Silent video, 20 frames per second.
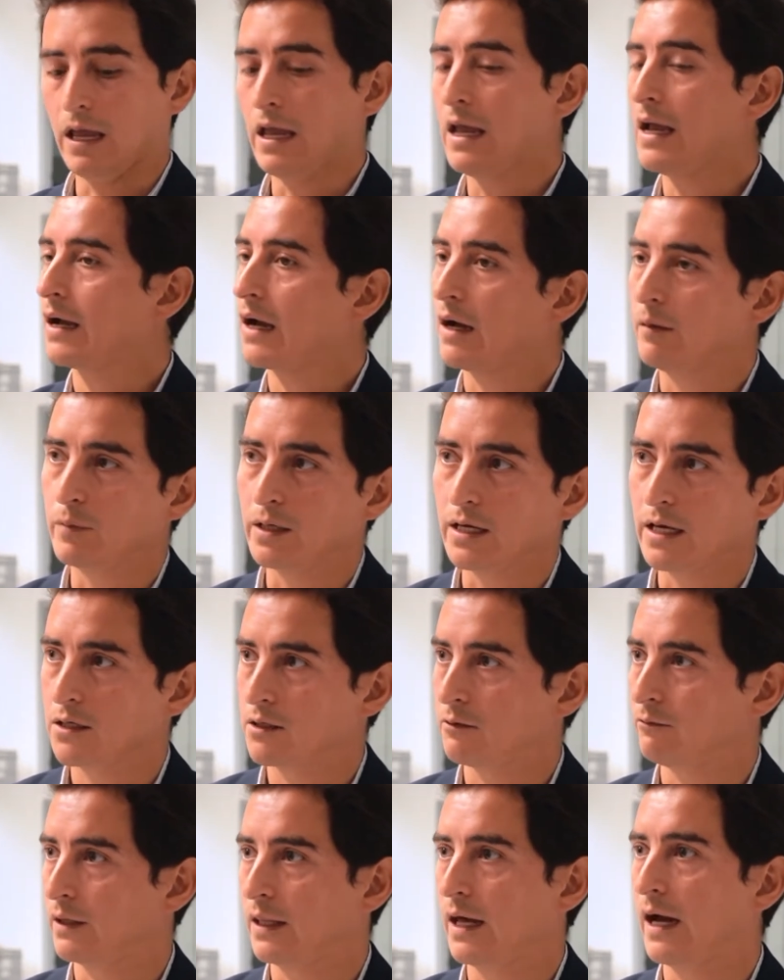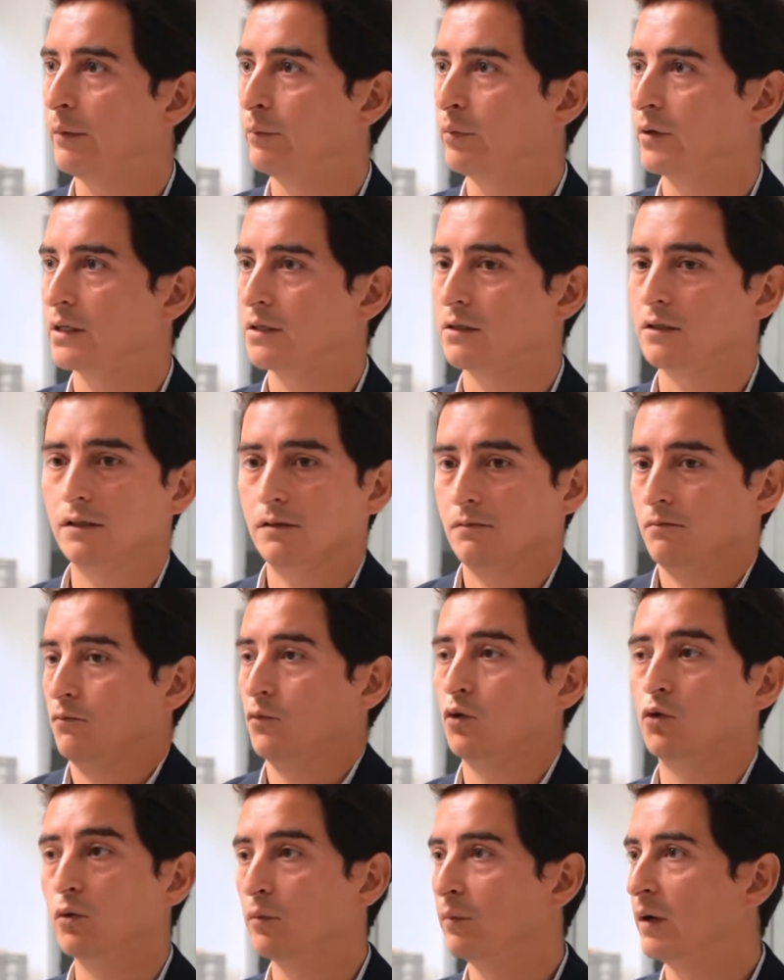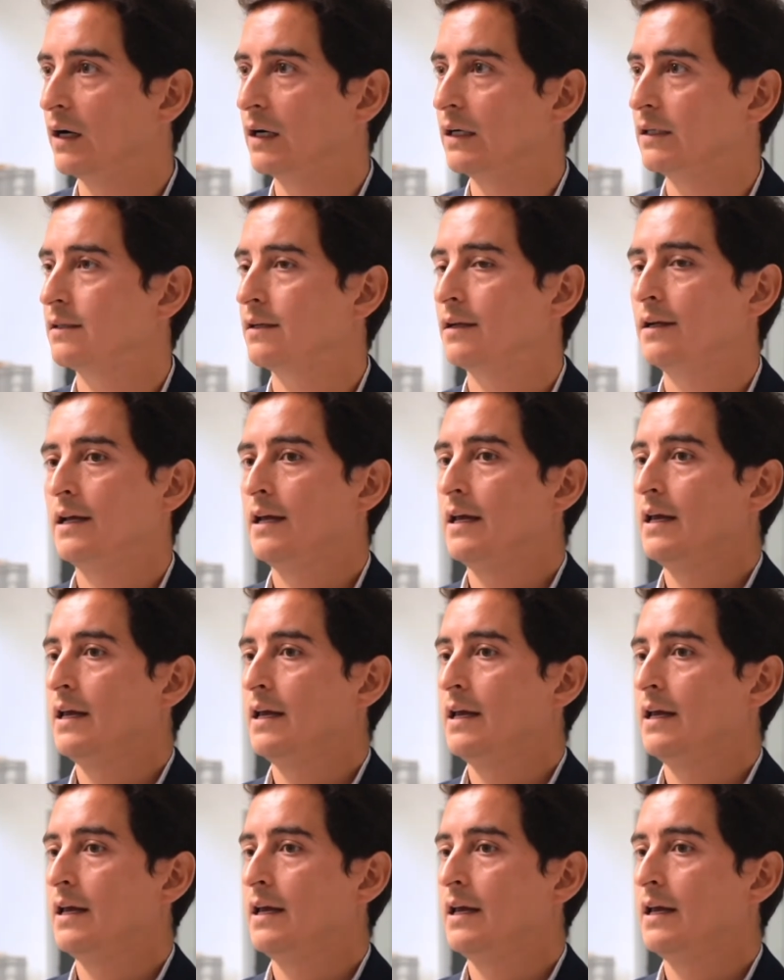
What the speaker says: in combination with high pressures, 2 bars,